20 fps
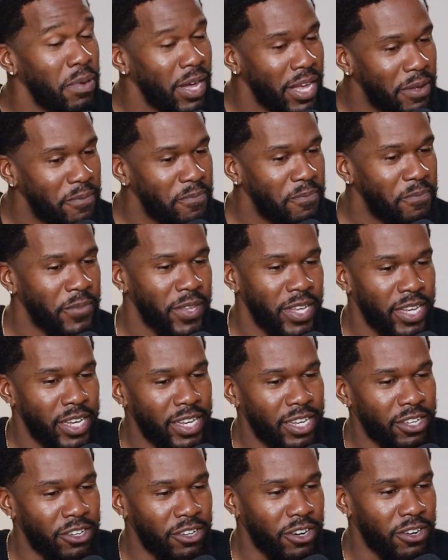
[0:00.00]
But
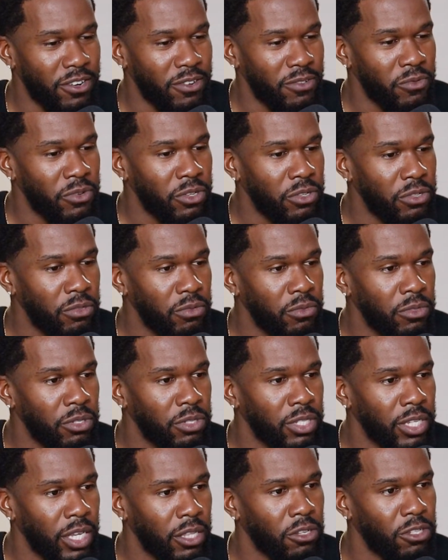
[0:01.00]
when you
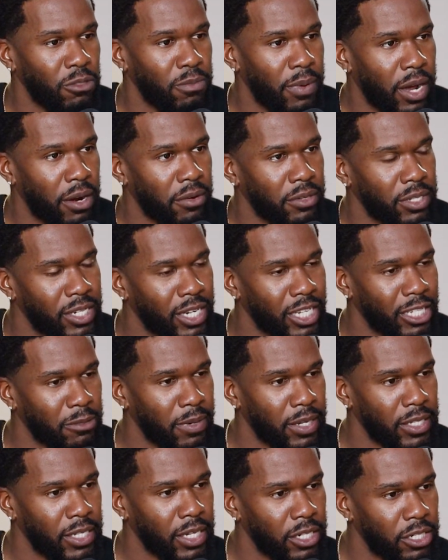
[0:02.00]
set those boundaries and
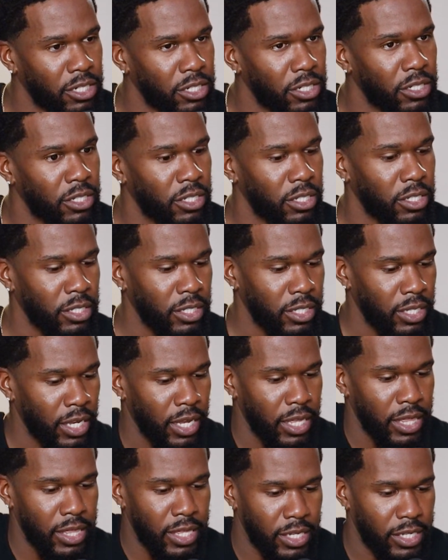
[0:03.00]
expectations and
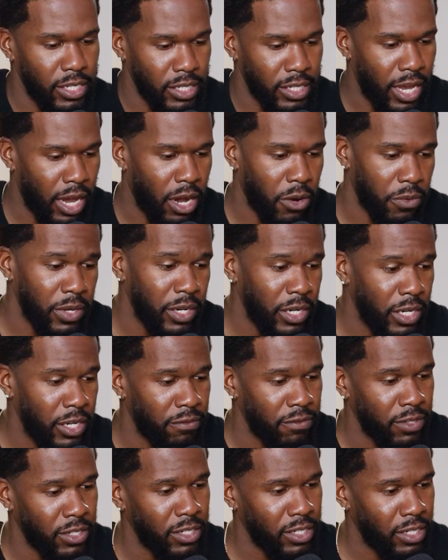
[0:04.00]
say, this is how we
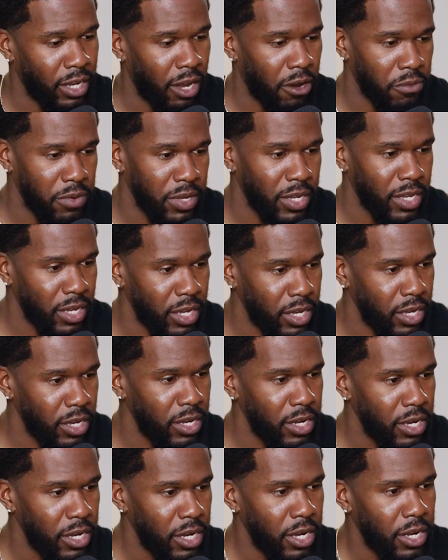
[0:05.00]
live, this is how we
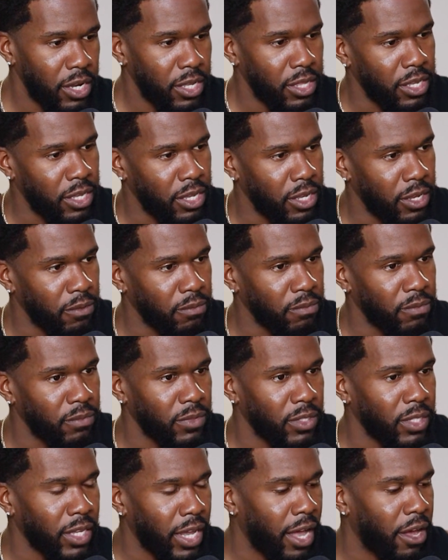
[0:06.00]
eat, then
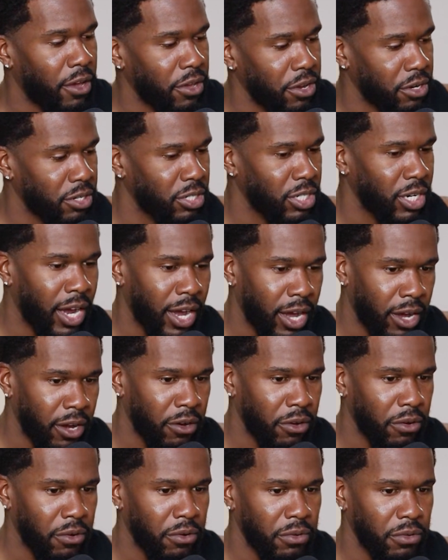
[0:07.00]
how your
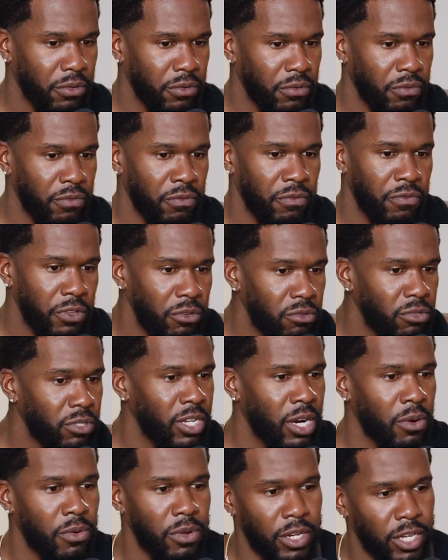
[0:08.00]
child views
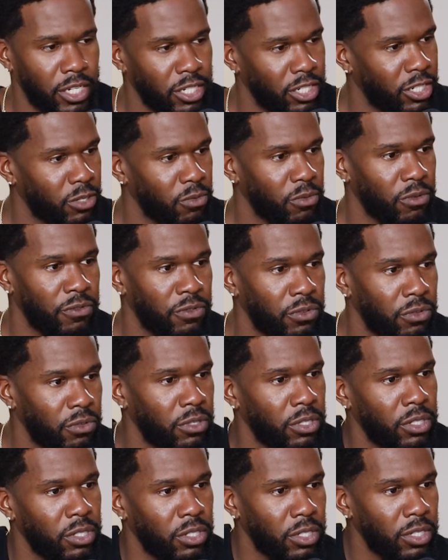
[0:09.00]
their relationship with
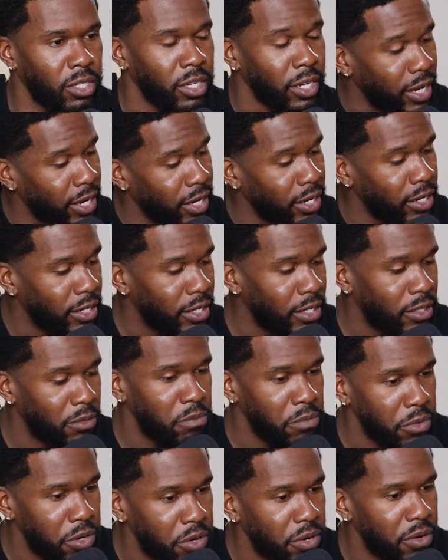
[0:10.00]
food is
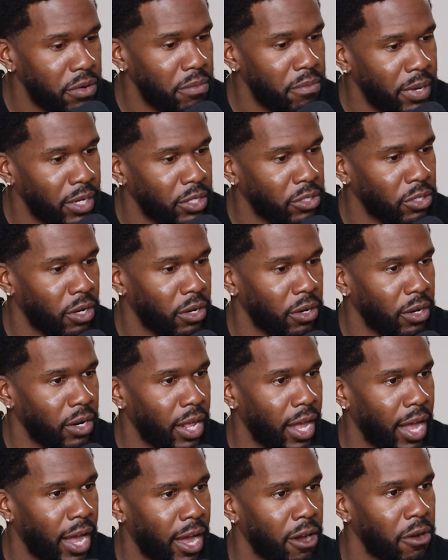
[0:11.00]
mirrored based on
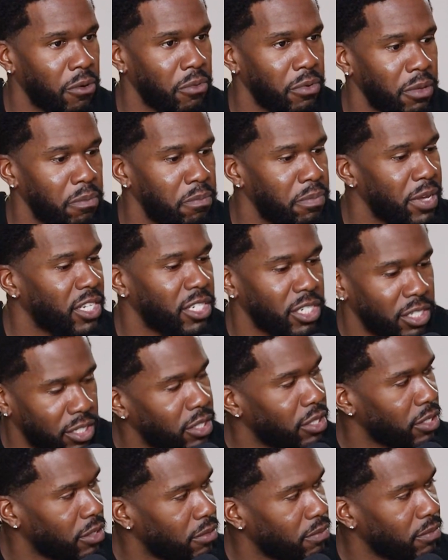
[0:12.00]
how we pitch it
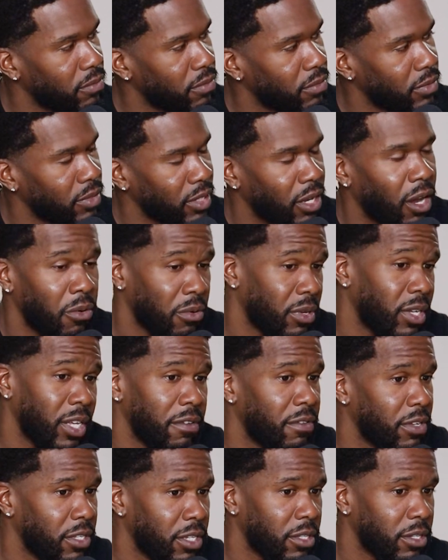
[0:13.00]
to them, how we
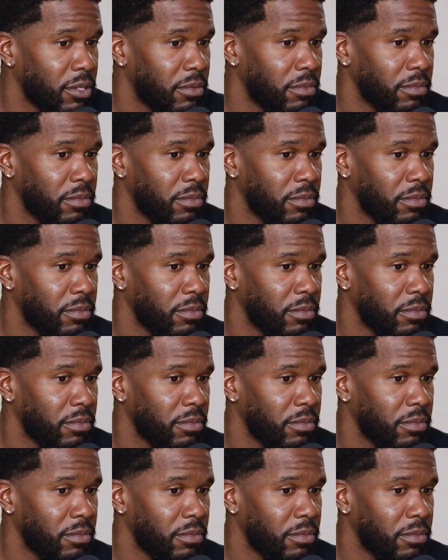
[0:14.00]
give it to them.